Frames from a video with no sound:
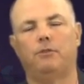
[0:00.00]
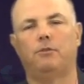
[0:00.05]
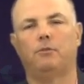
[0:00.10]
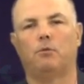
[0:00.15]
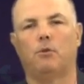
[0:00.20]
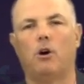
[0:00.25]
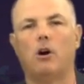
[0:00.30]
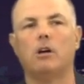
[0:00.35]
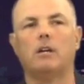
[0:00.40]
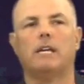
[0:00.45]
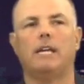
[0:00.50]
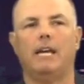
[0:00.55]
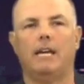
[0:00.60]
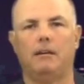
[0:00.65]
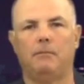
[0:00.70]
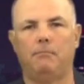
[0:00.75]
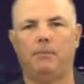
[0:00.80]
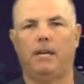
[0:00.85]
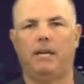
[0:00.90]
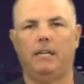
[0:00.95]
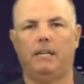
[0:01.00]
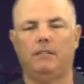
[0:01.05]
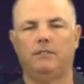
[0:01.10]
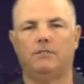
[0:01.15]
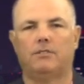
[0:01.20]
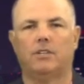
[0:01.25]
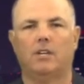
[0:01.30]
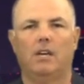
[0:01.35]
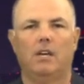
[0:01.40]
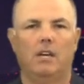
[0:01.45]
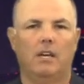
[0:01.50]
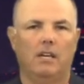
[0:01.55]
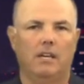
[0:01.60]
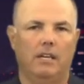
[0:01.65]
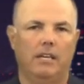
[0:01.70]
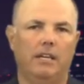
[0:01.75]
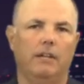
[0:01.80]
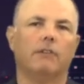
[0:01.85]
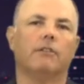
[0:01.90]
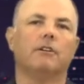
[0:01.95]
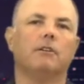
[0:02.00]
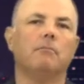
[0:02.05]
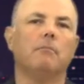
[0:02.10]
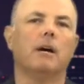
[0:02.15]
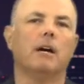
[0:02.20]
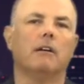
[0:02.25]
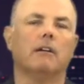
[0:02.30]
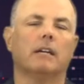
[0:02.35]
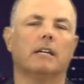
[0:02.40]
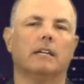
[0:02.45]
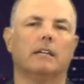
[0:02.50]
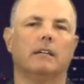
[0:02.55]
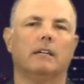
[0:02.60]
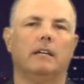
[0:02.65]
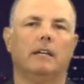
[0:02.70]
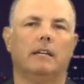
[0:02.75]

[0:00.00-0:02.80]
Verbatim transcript: through our campaigns here in America.